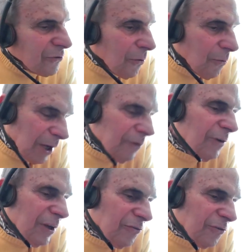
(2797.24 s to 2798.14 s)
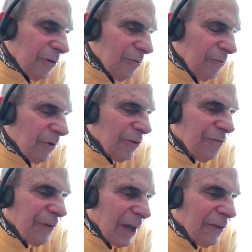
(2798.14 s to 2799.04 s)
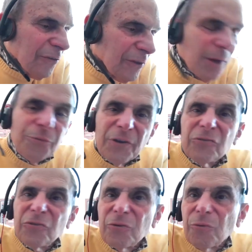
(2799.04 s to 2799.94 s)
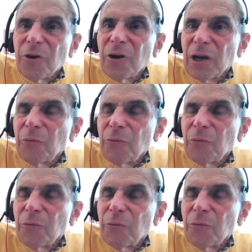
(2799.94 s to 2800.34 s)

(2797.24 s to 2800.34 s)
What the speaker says: one reason was faith in the printed word.